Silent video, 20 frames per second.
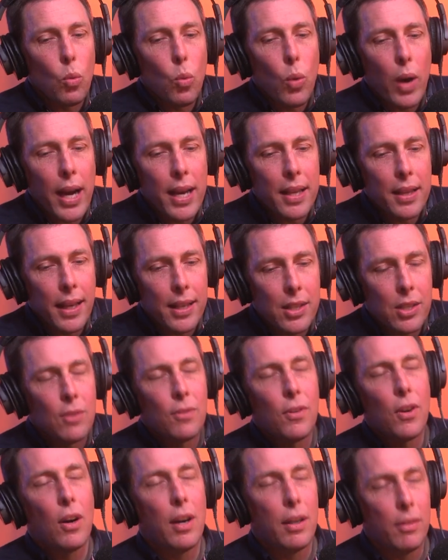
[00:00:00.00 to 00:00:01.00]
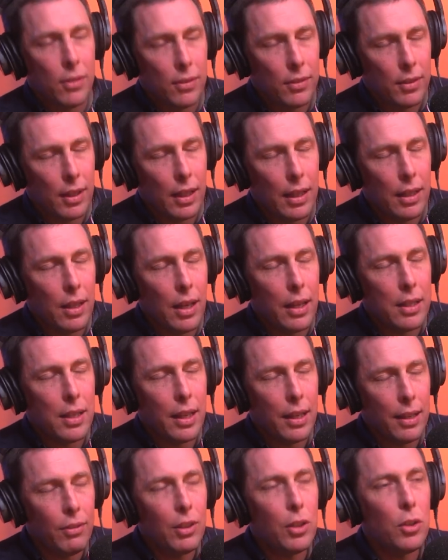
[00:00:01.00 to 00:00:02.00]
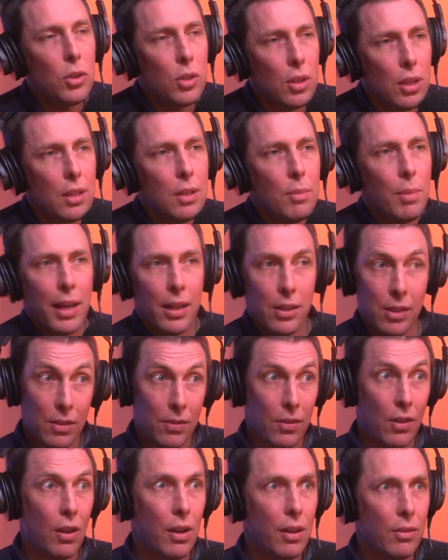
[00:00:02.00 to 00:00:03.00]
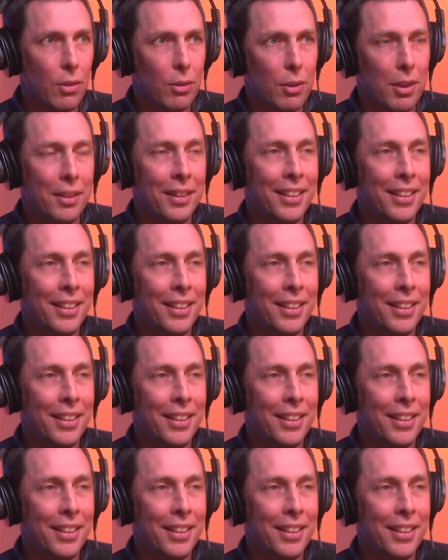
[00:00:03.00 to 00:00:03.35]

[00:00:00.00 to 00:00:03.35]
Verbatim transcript: way they survive. Mm. And, and, evolution is about survival.